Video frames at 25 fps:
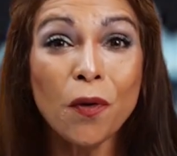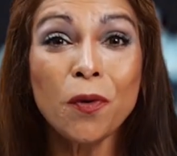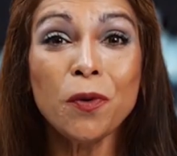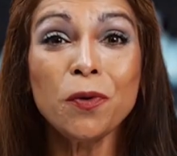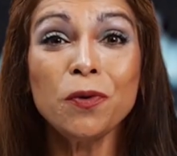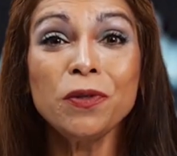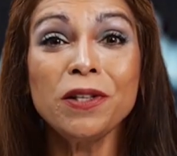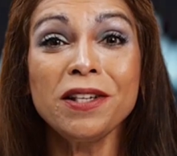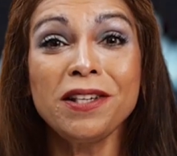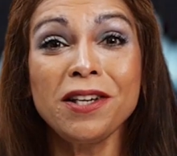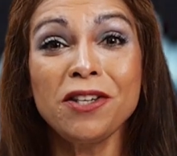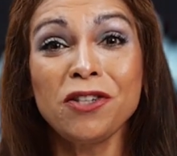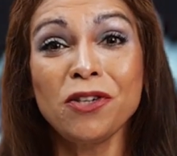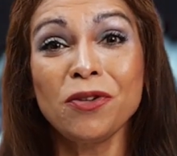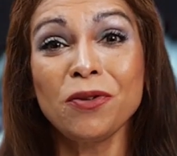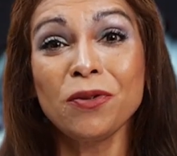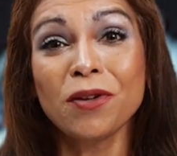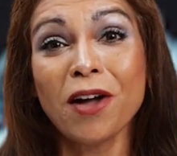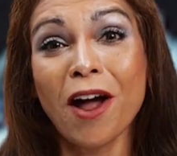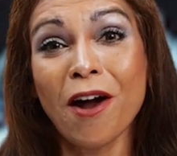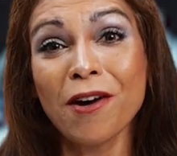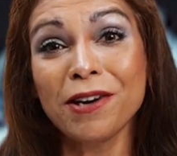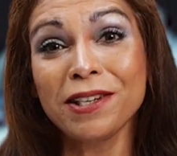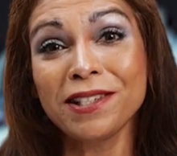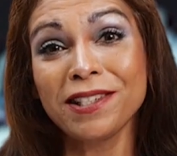all the
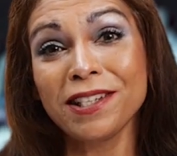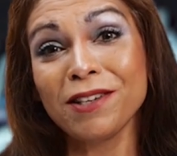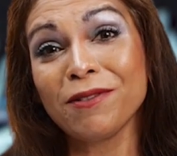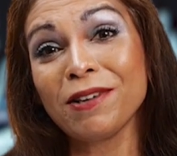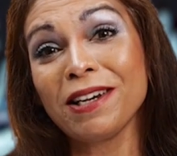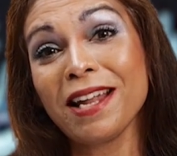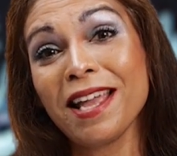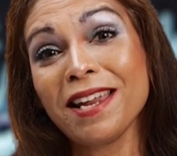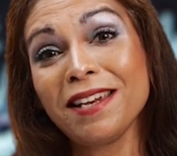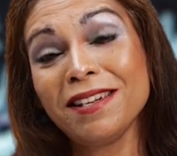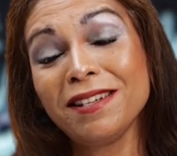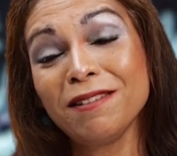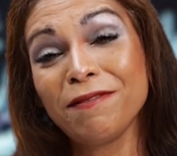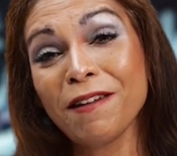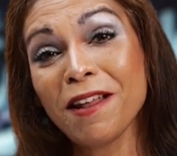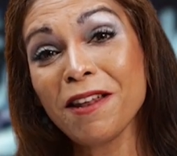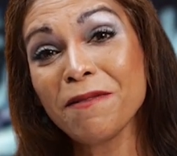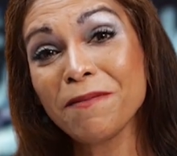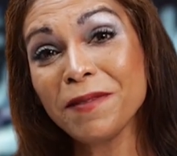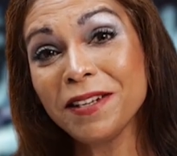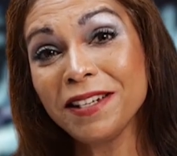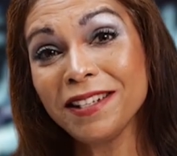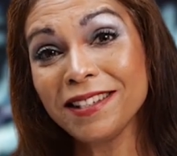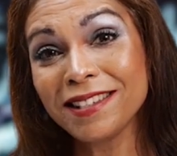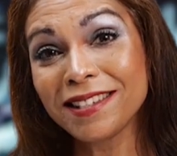digital currency related
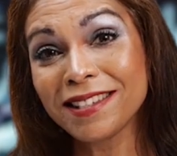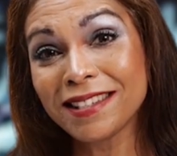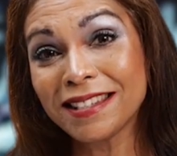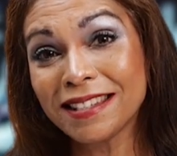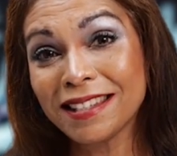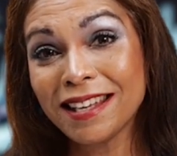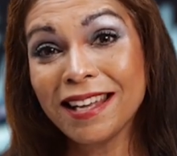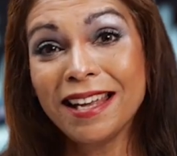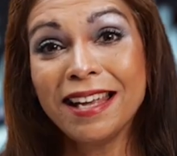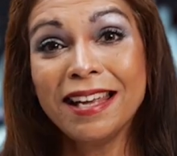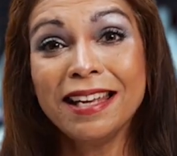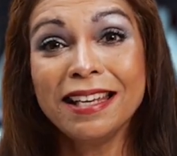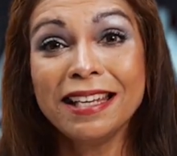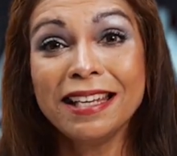developments,